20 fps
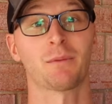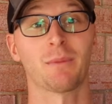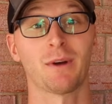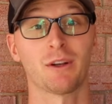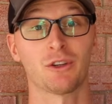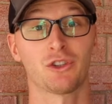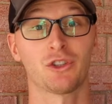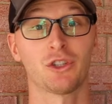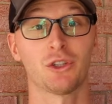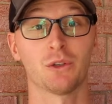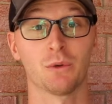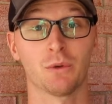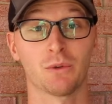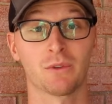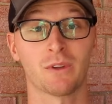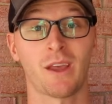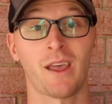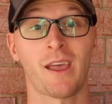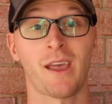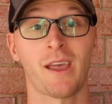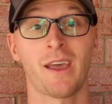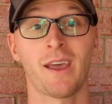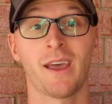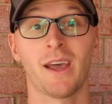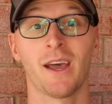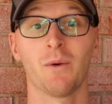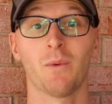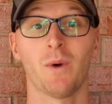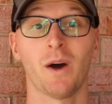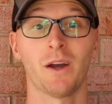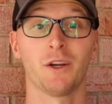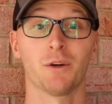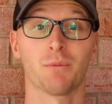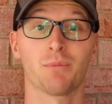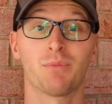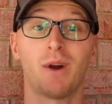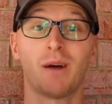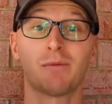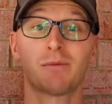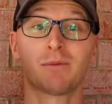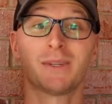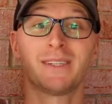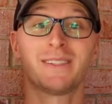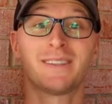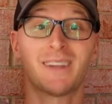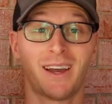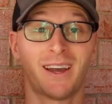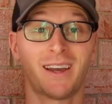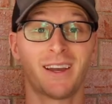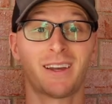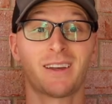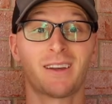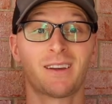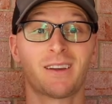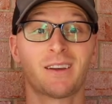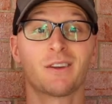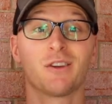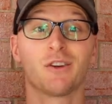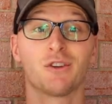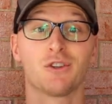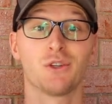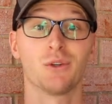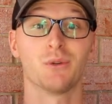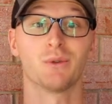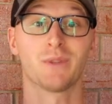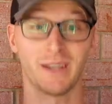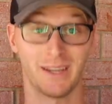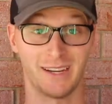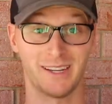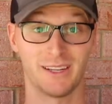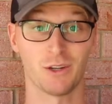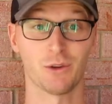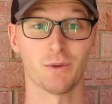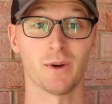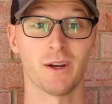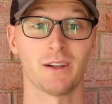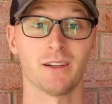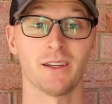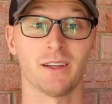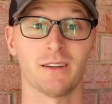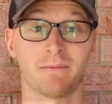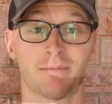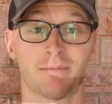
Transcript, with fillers: about shoes and why you're probably tying your shoes incorrectly.